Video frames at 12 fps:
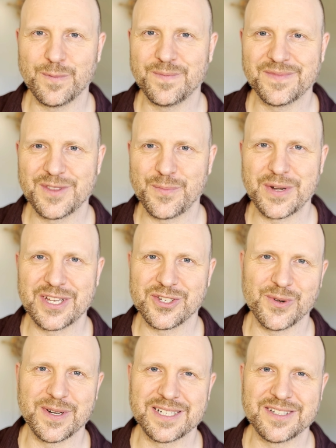the
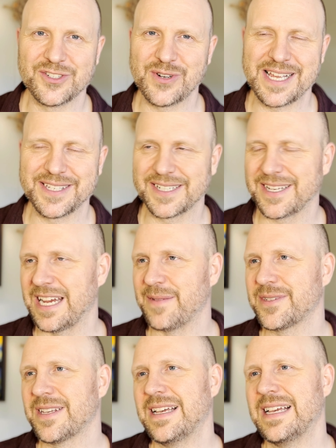prehistoric Jurassic
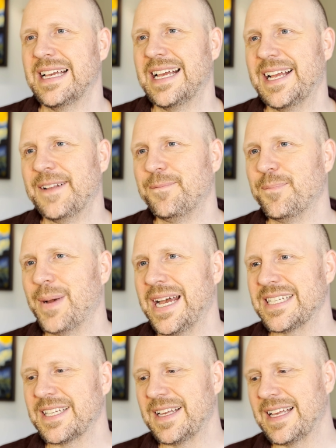times?
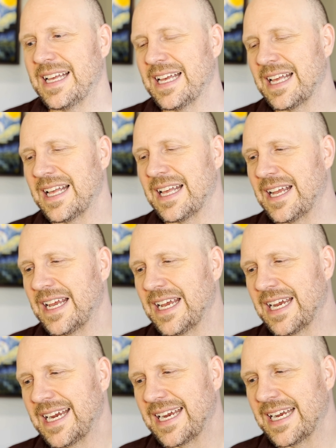But
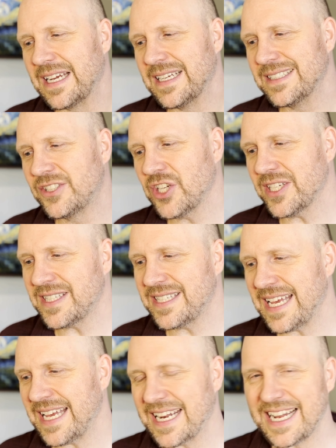just
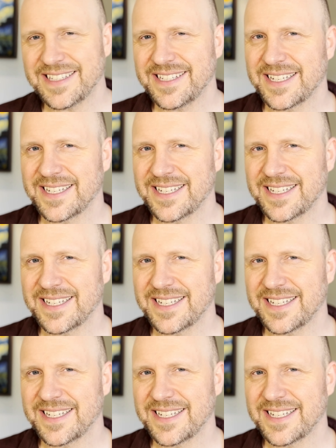saying it had 6